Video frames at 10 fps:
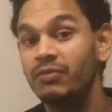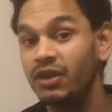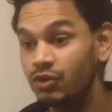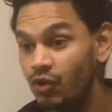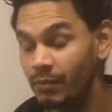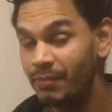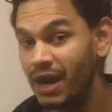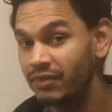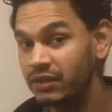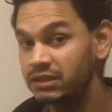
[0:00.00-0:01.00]
They are not
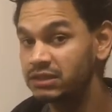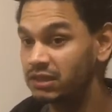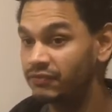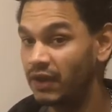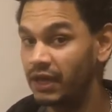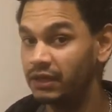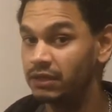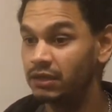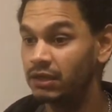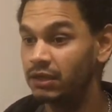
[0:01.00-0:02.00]
bad things to
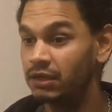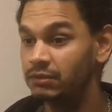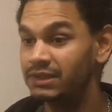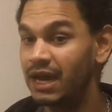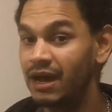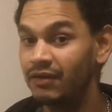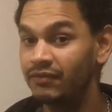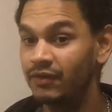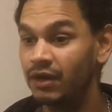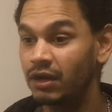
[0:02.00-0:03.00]
define, to
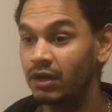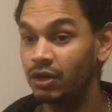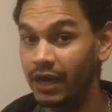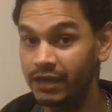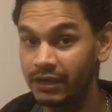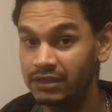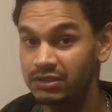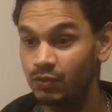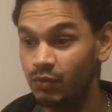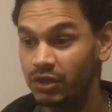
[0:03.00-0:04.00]
have a good idea as
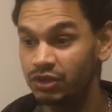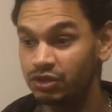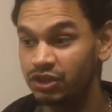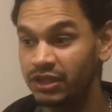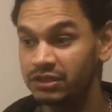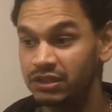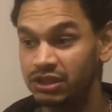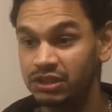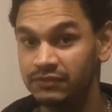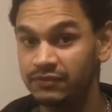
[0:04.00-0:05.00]
to what you're trying to
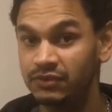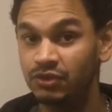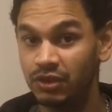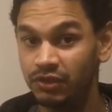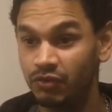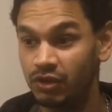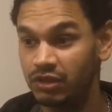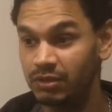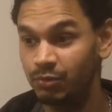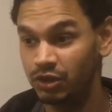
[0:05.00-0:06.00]
achieve earlier on
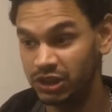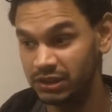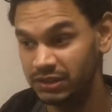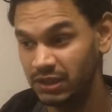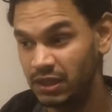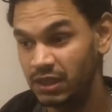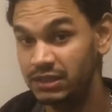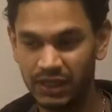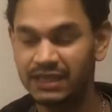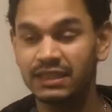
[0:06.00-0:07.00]
in the project.
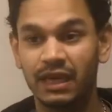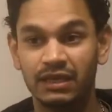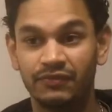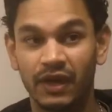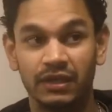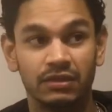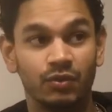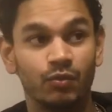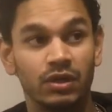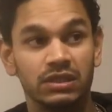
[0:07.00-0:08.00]
So the next thing I
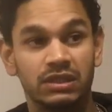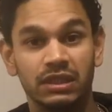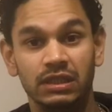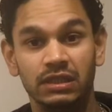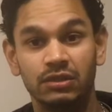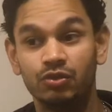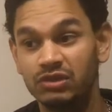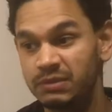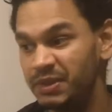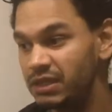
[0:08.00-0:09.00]
defined was the
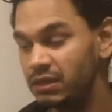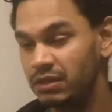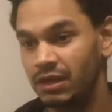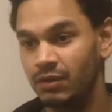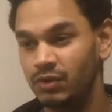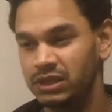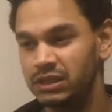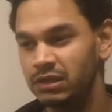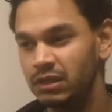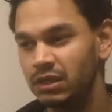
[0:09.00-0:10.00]
cruise speed that I
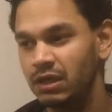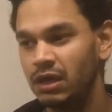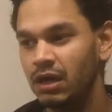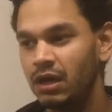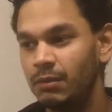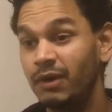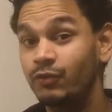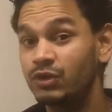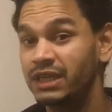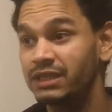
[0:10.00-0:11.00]
wanted.
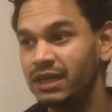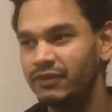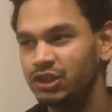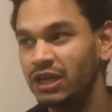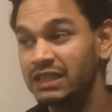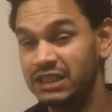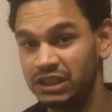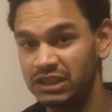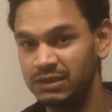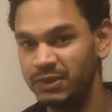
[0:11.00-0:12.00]
Of course, I did have a
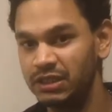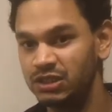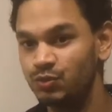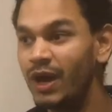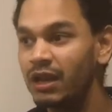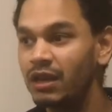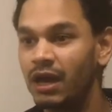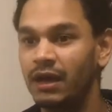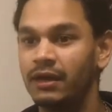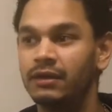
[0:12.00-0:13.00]
transition speed as well,
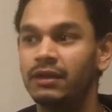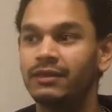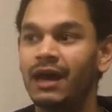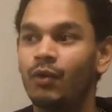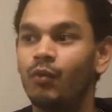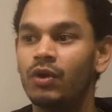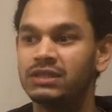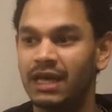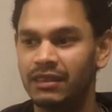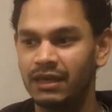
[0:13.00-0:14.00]
and that
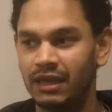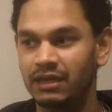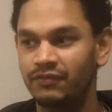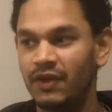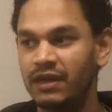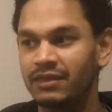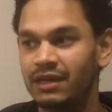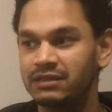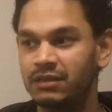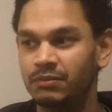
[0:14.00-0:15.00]
was, I think I defined
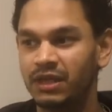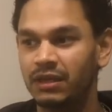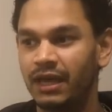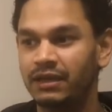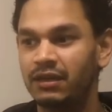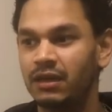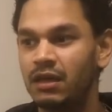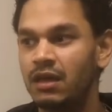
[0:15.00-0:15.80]
that something like